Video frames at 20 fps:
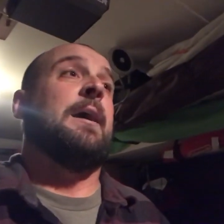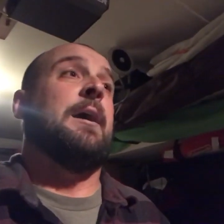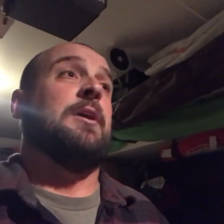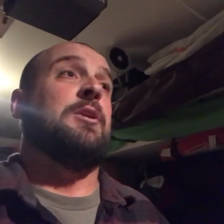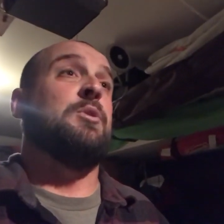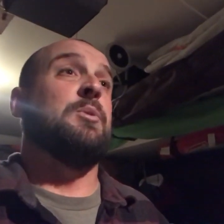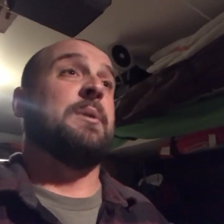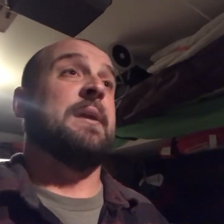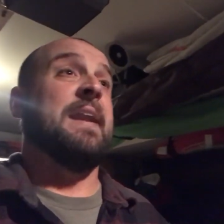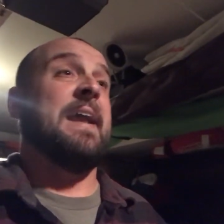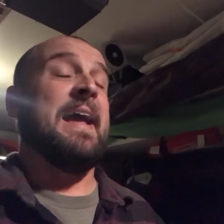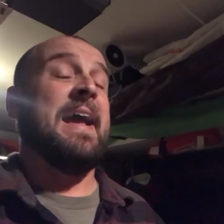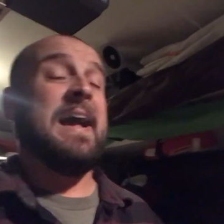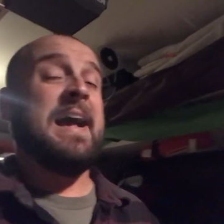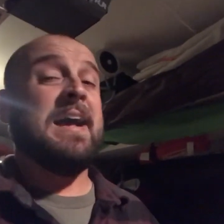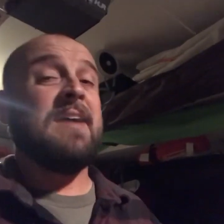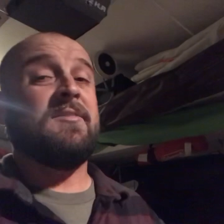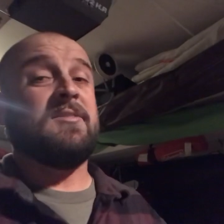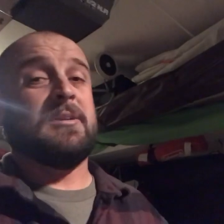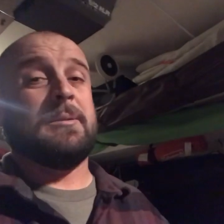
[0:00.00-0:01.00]
You can
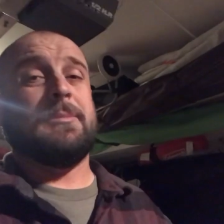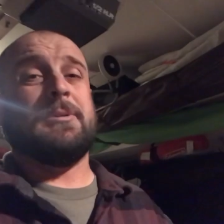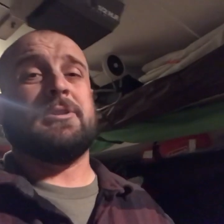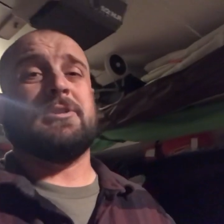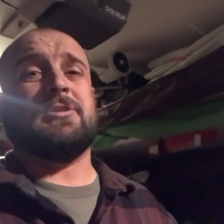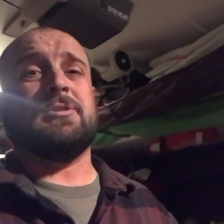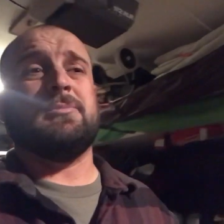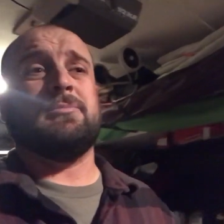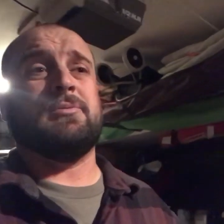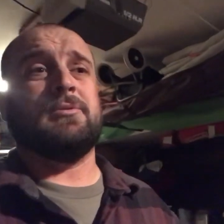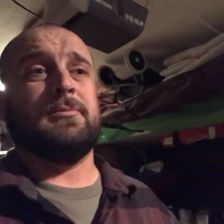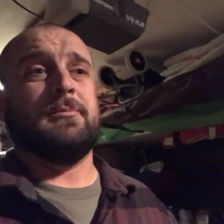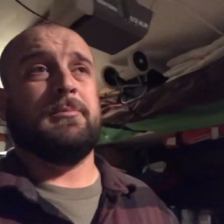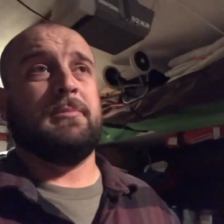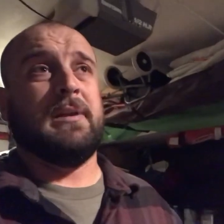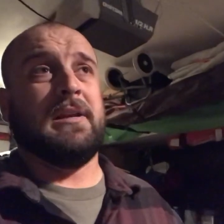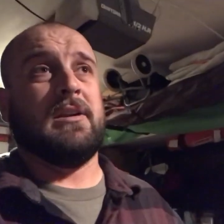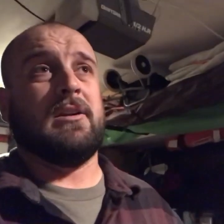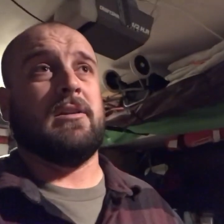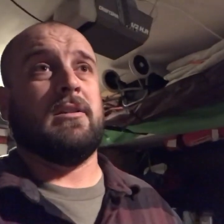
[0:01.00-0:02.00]
have commercial
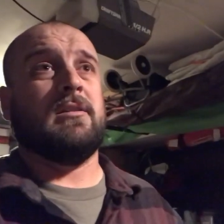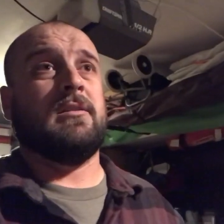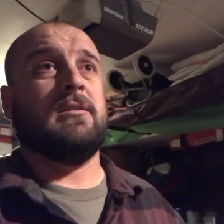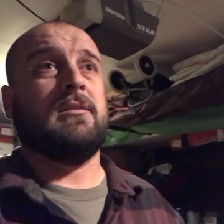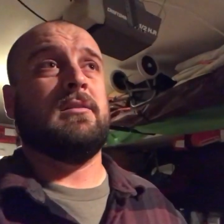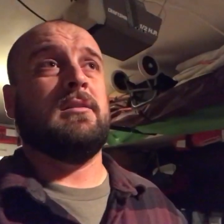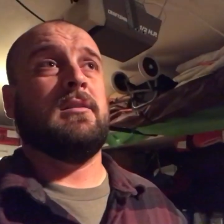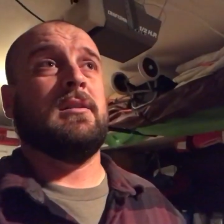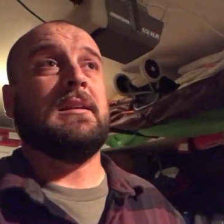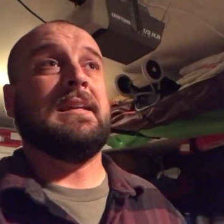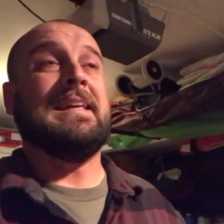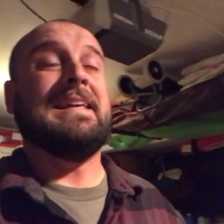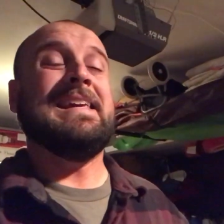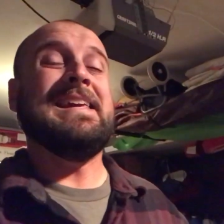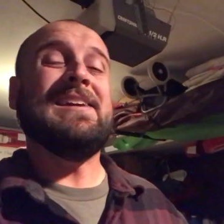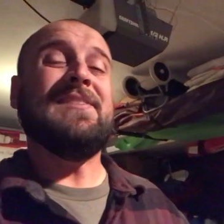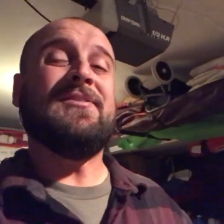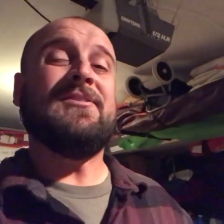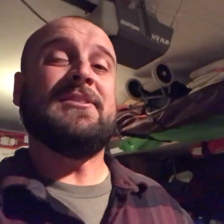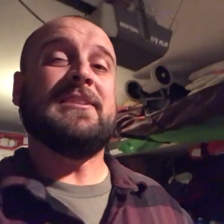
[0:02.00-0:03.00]
beer
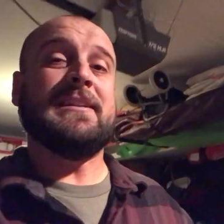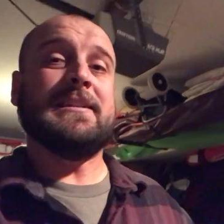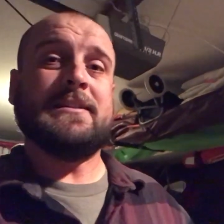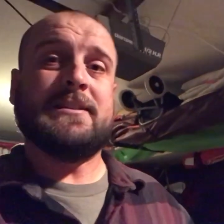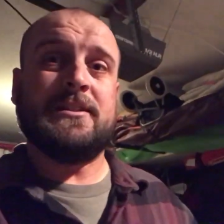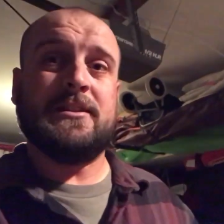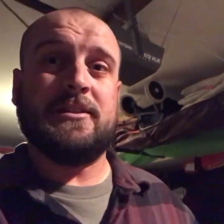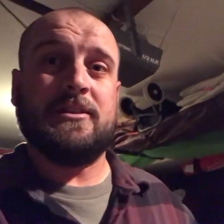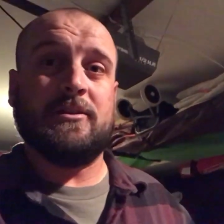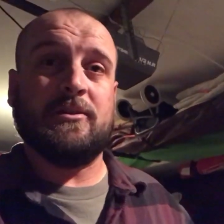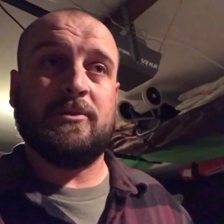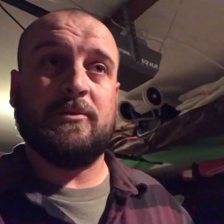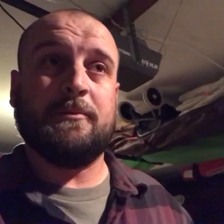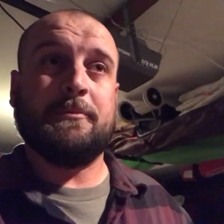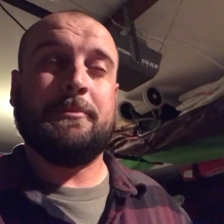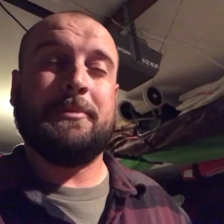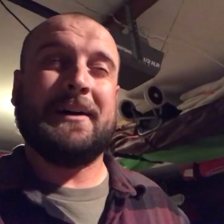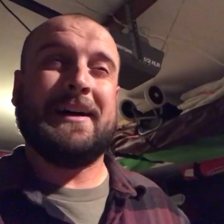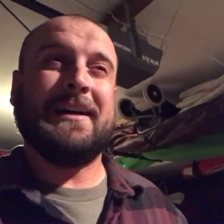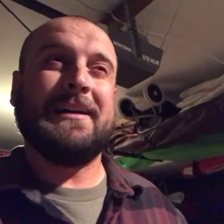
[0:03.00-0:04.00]
gifted to you,
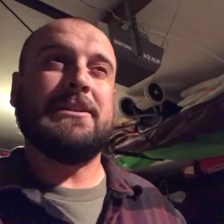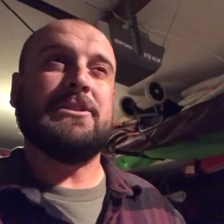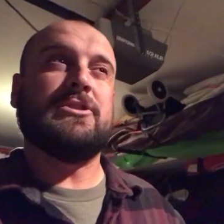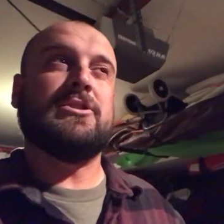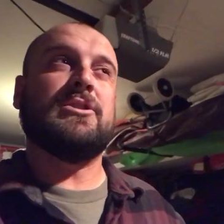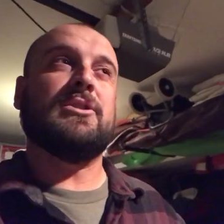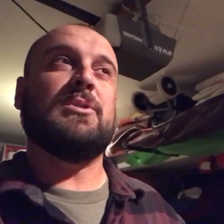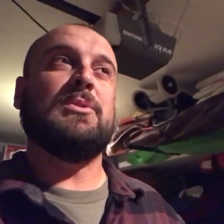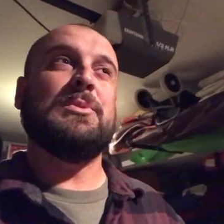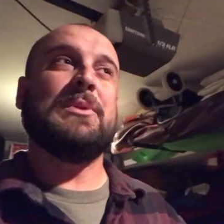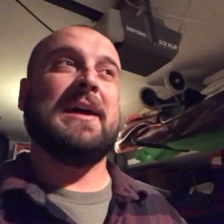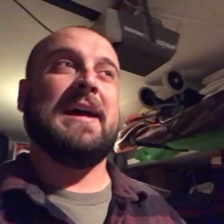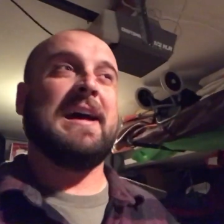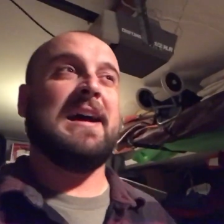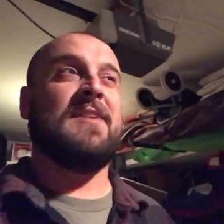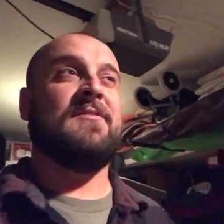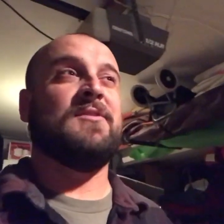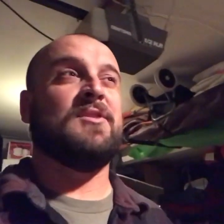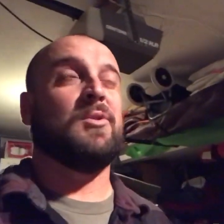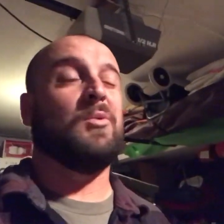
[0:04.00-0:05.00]
but don't
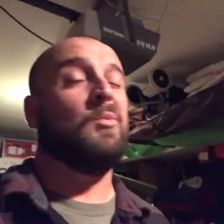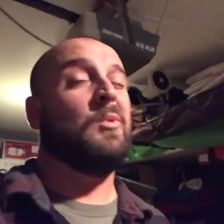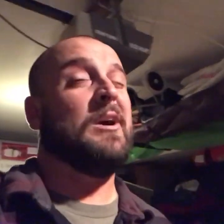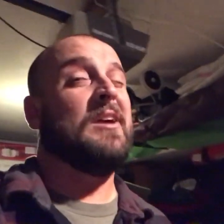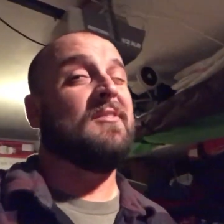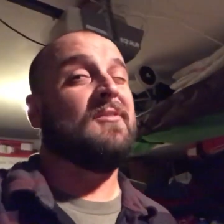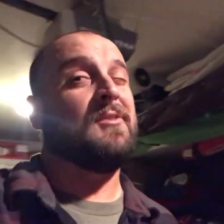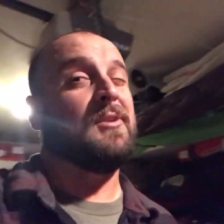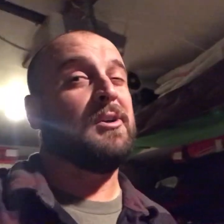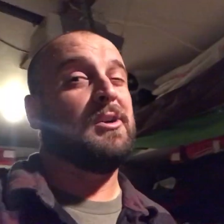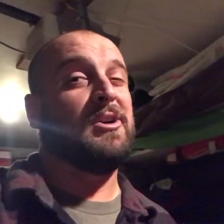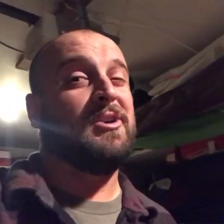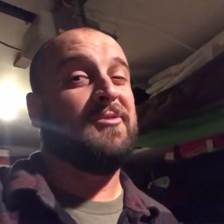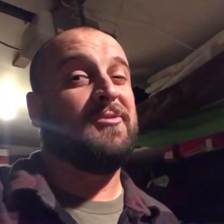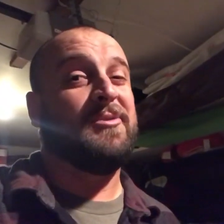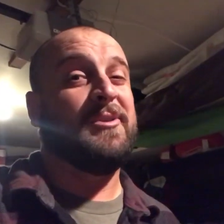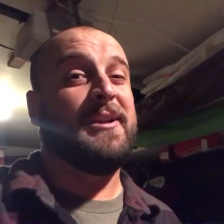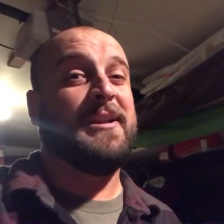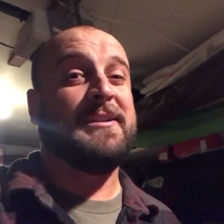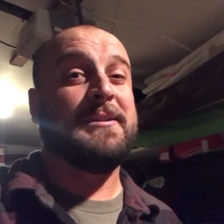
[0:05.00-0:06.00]
have your wife or
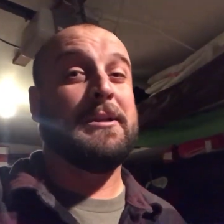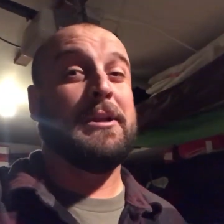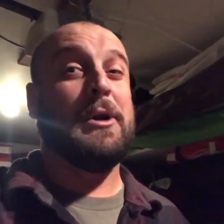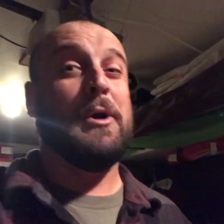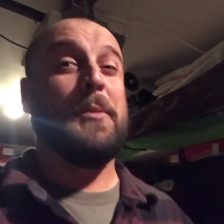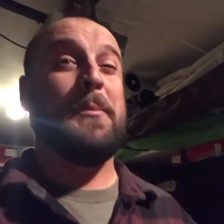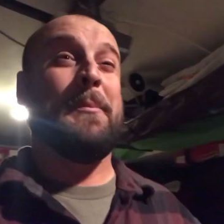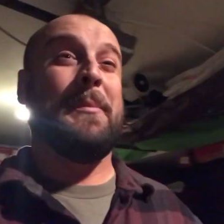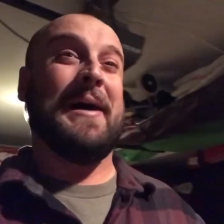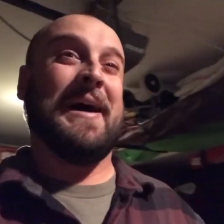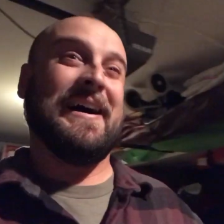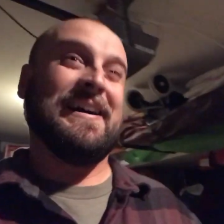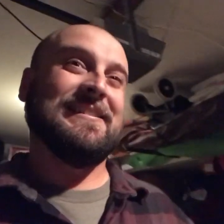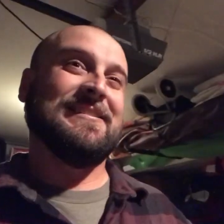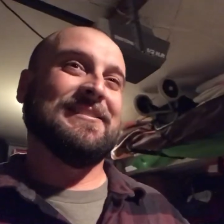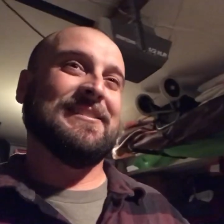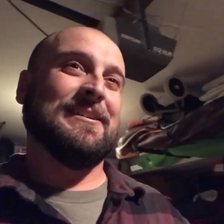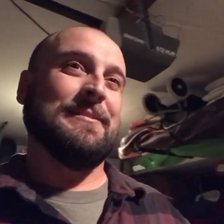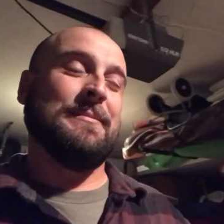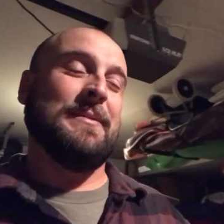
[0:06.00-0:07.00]
girlfriend go buy
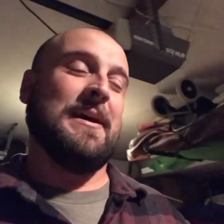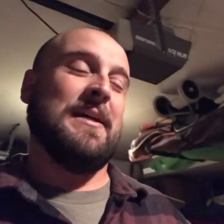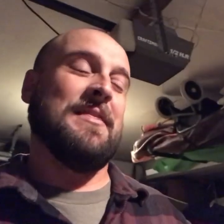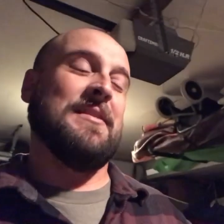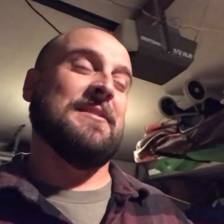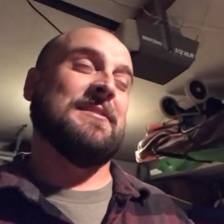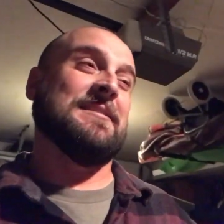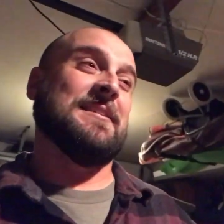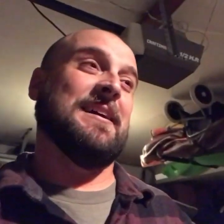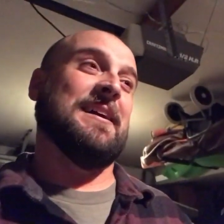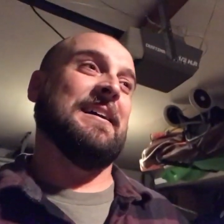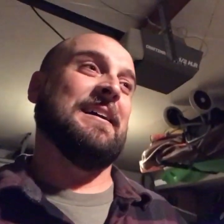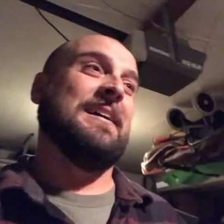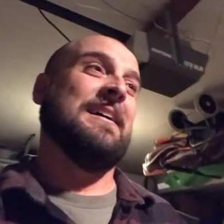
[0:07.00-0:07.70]
some and then say,